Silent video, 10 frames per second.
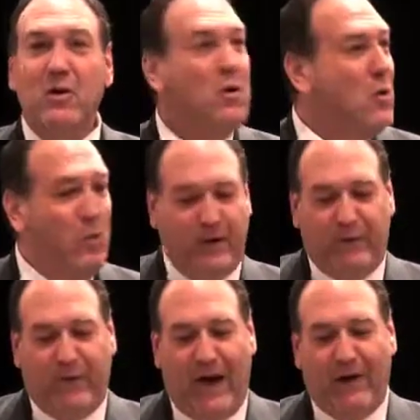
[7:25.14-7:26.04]
when he
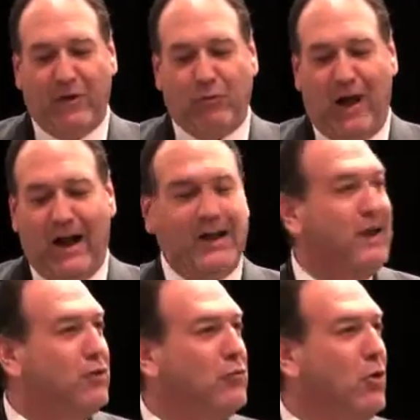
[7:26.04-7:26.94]
fired a rocket
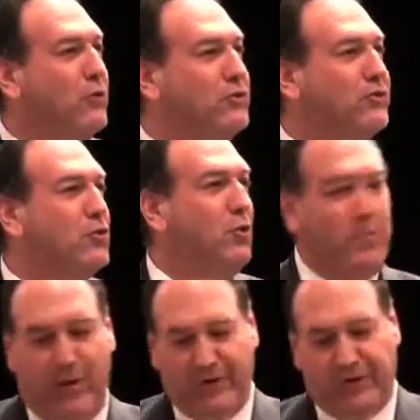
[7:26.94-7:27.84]
at a row of school
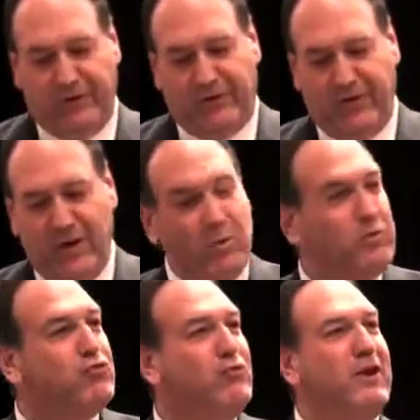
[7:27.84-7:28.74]
buses,
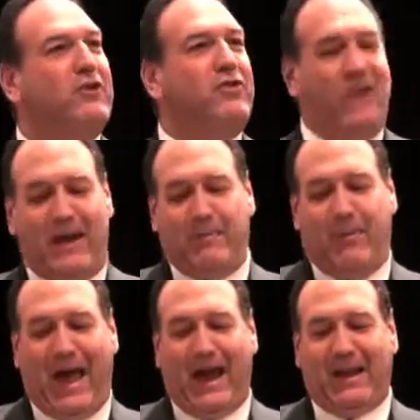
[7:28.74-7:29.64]
which ricocheted
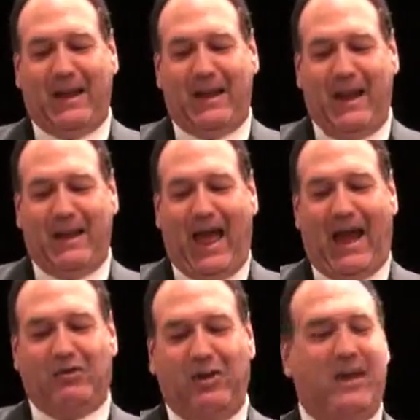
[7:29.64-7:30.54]
back and
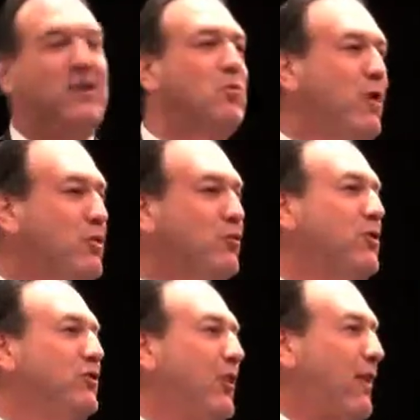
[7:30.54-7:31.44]
actually hit and went through
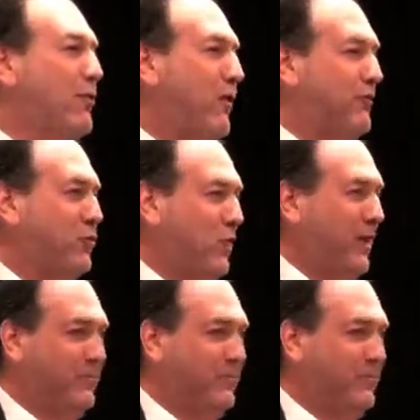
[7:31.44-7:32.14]
his aircraft's wing.